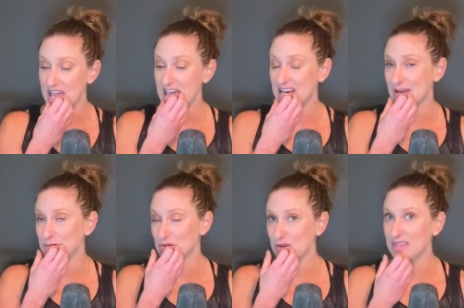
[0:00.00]
And I'm
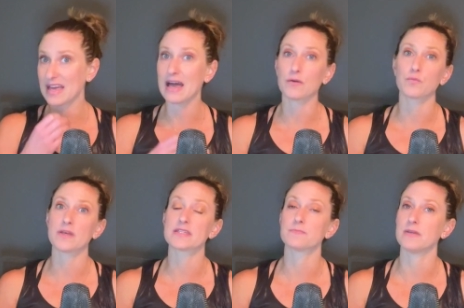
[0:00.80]
doing that
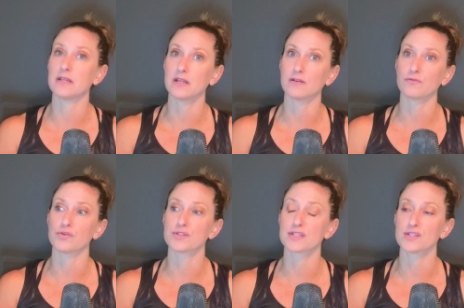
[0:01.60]
with speed
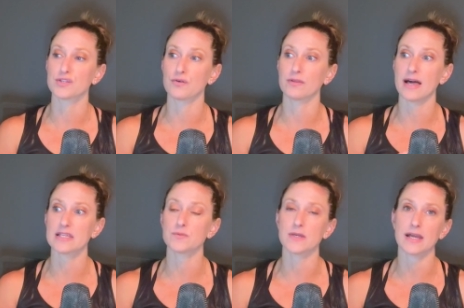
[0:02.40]
intervals. So
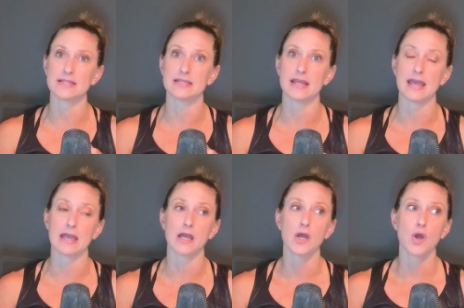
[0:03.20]
last week I did
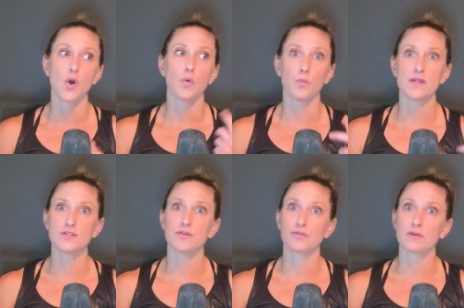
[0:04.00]
a one,
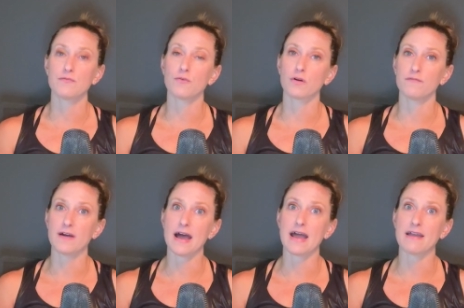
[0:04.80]
two, three, four,
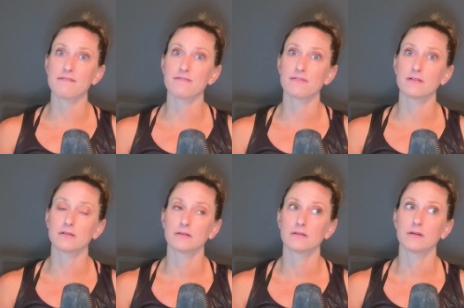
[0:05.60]
five,
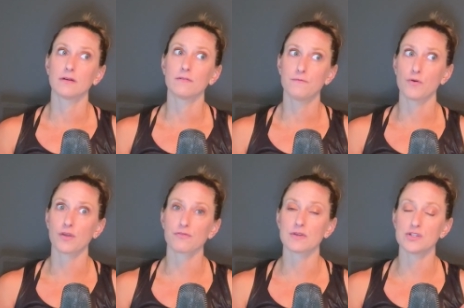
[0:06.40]
four,
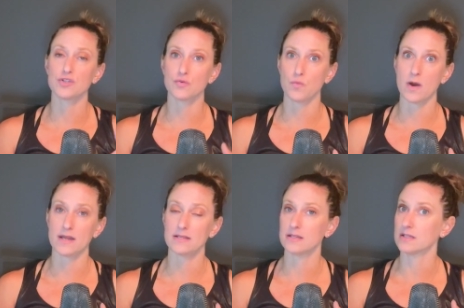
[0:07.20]
three, two,
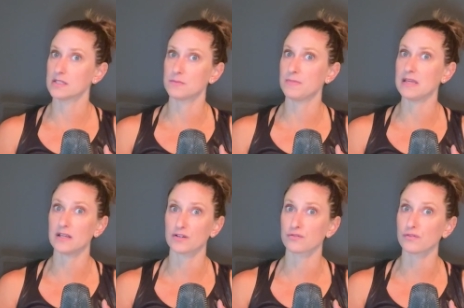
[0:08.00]
one speed
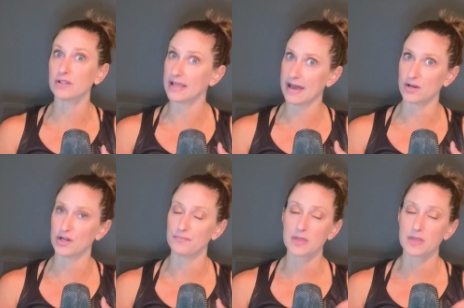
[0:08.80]
interval ladder.